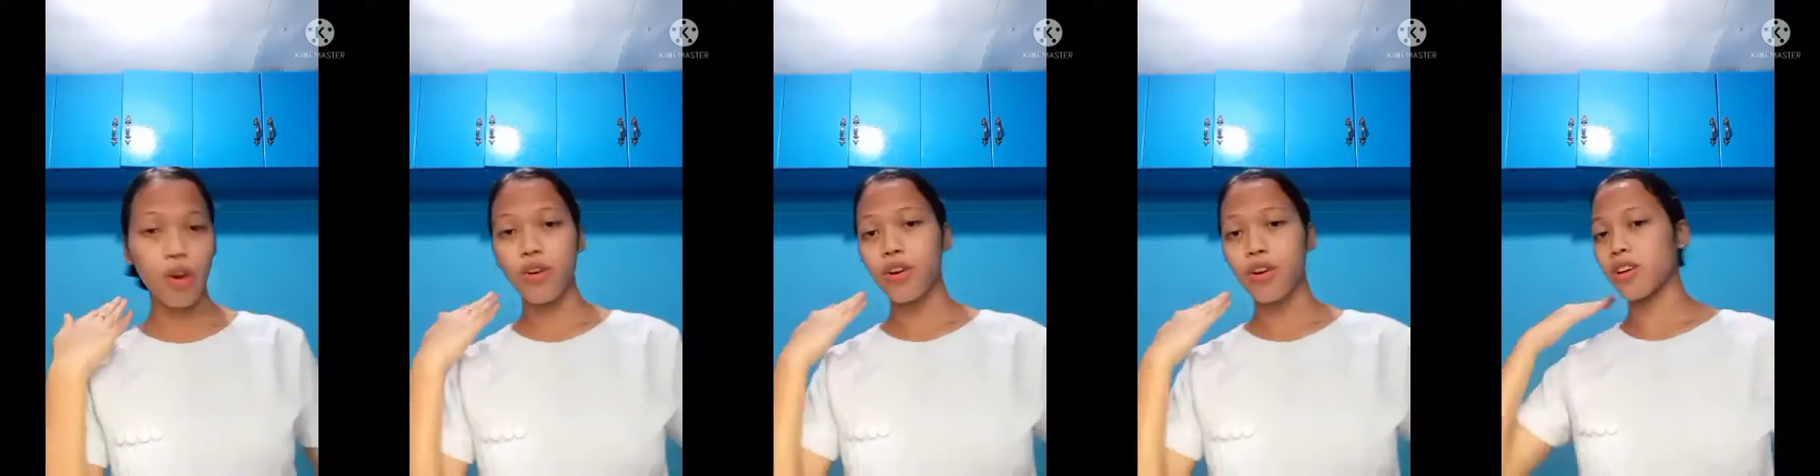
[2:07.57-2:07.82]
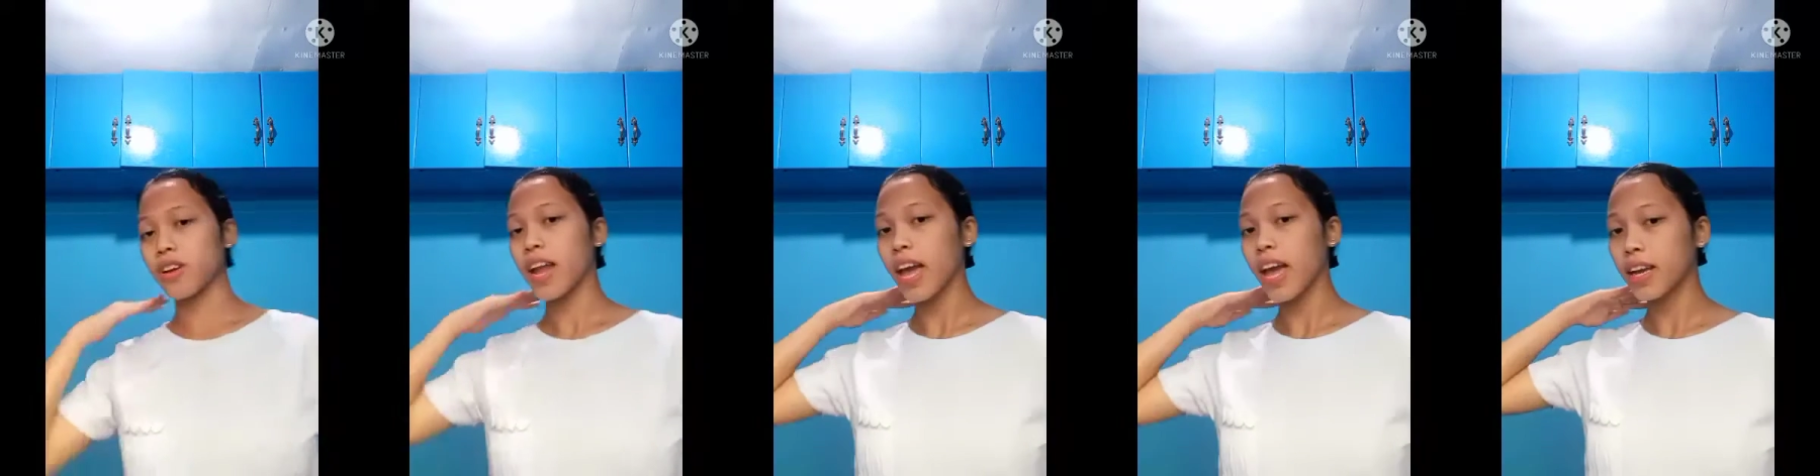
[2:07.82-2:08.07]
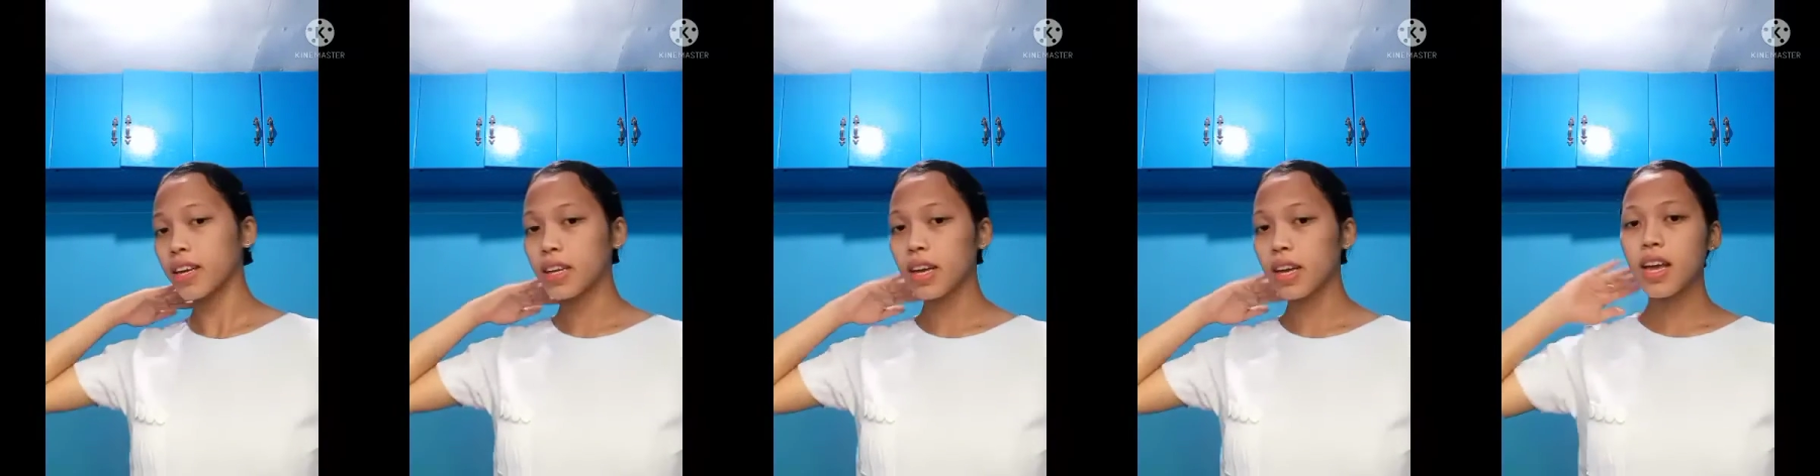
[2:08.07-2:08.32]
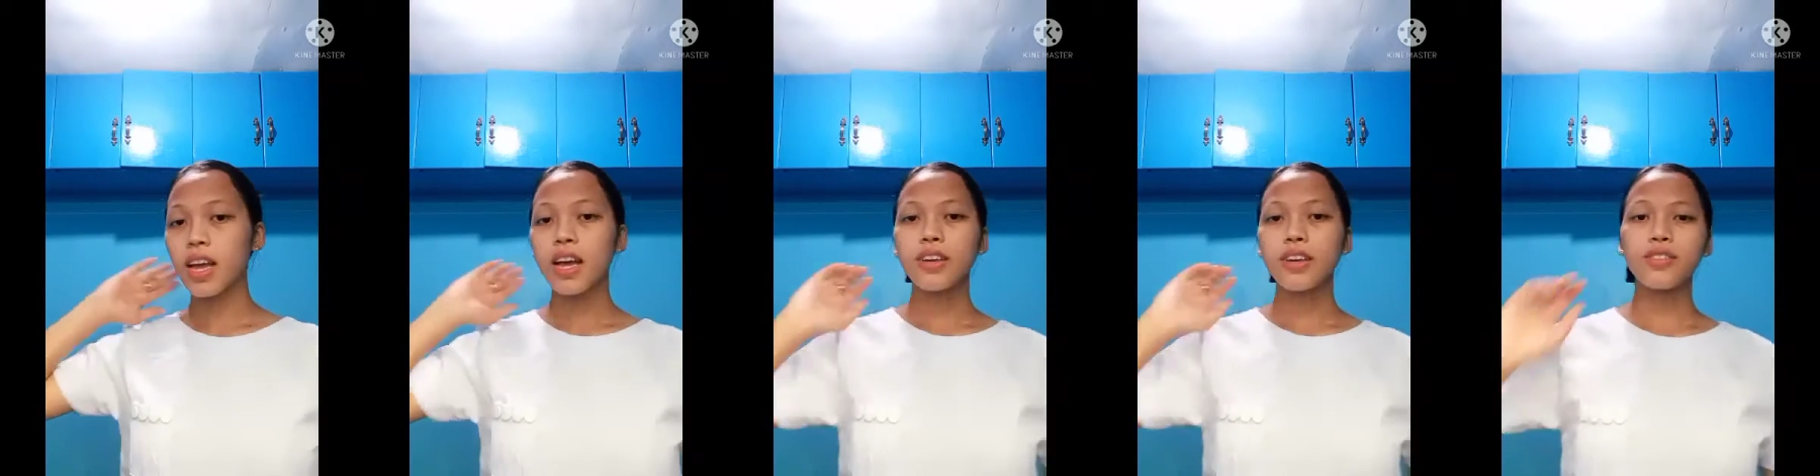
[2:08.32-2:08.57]
our
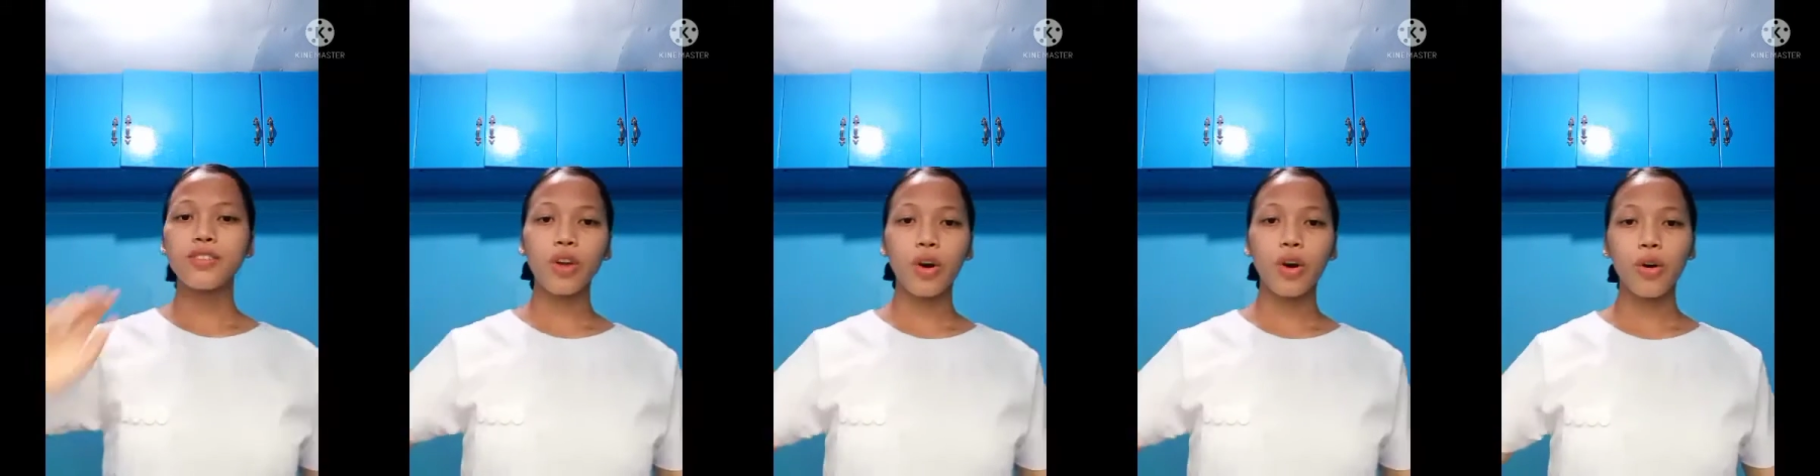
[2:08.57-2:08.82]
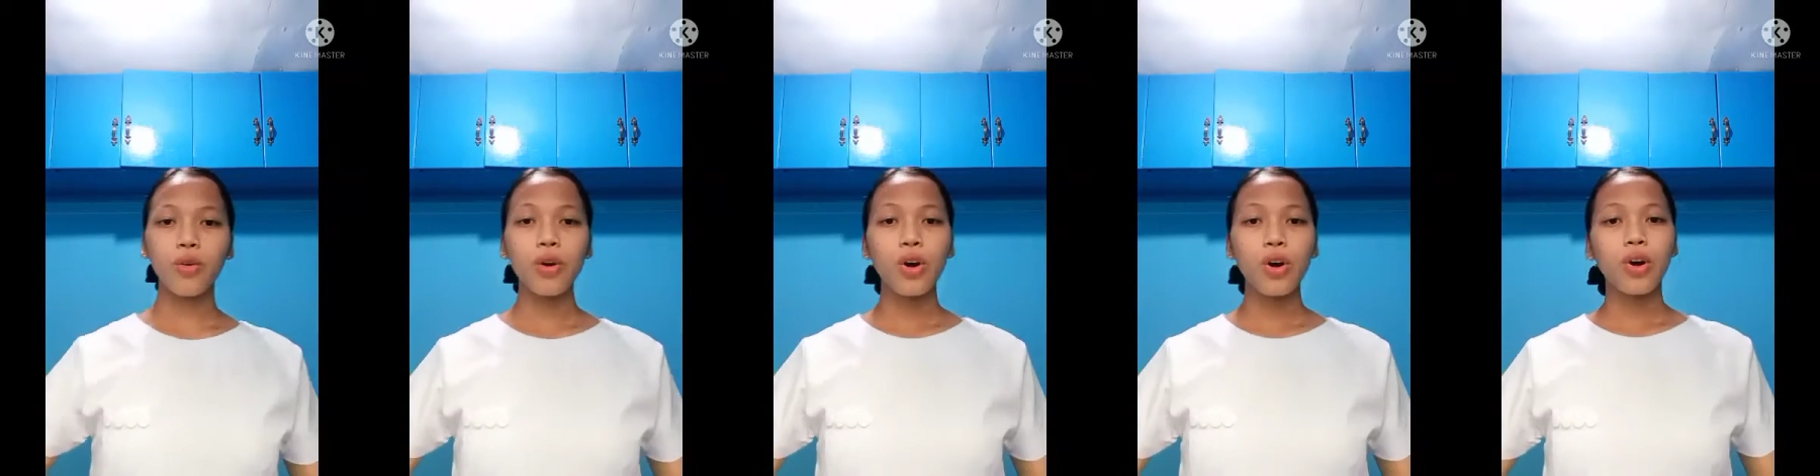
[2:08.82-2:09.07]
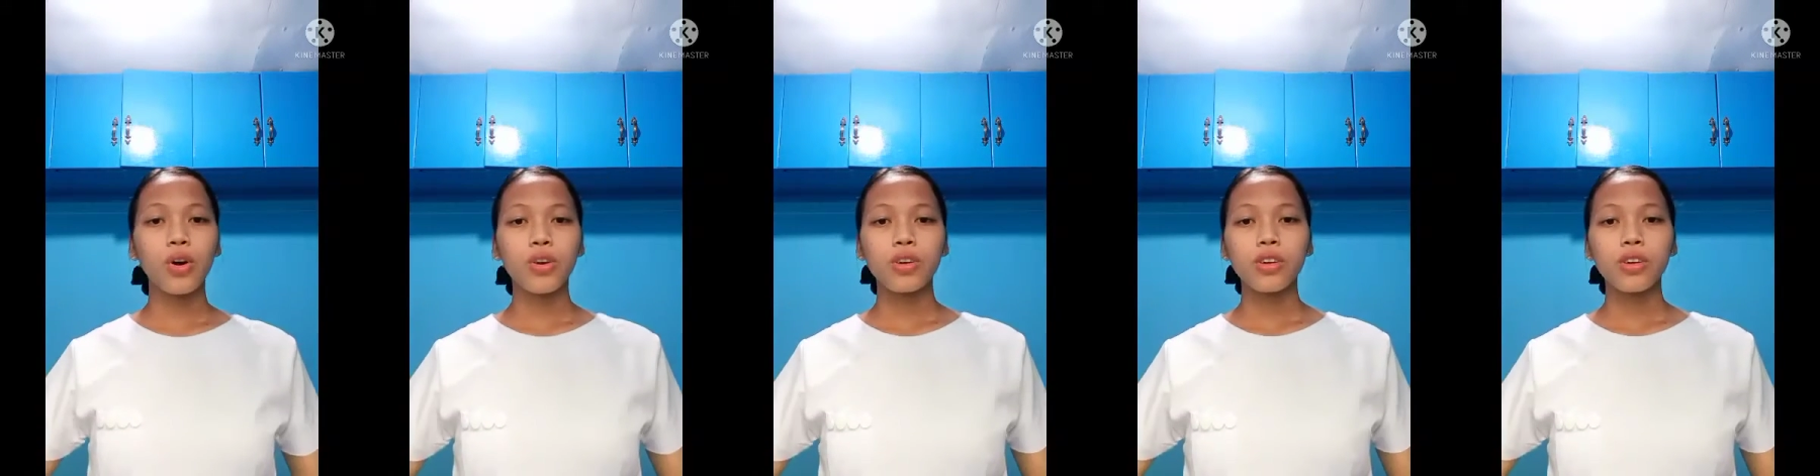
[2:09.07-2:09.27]
neck, so